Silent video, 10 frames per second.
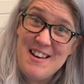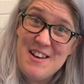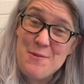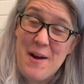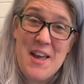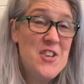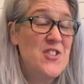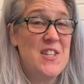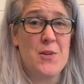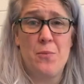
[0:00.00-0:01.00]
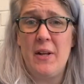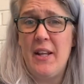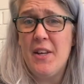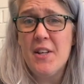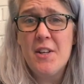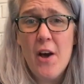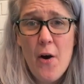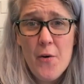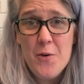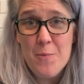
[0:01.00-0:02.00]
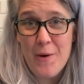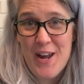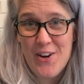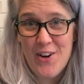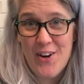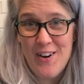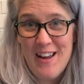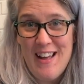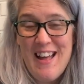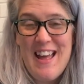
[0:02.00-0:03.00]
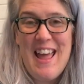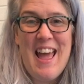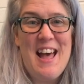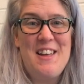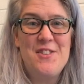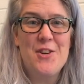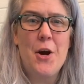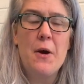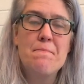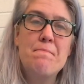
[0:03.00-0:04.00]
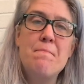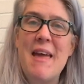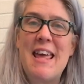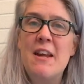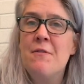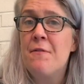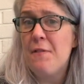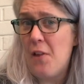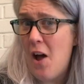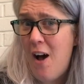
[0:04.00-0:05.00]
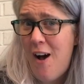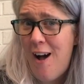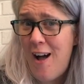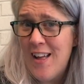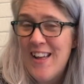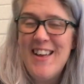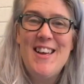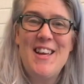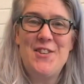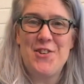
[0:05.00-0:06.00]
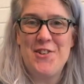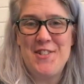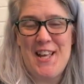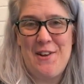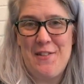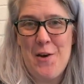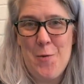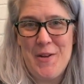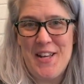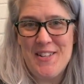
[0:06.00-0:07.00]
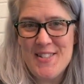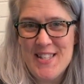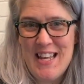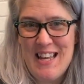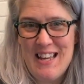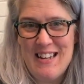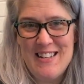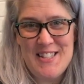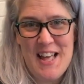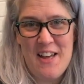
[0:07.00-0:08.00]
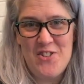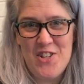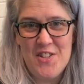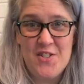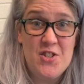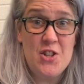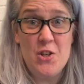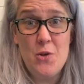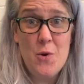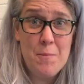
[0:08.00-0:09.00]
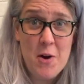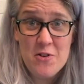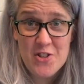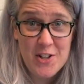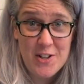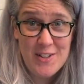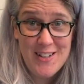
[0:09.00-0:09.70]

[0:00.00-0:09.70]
right? She's a really good code breaker. And her main flaw, it turns out in the opening scene, is that she's too emotional,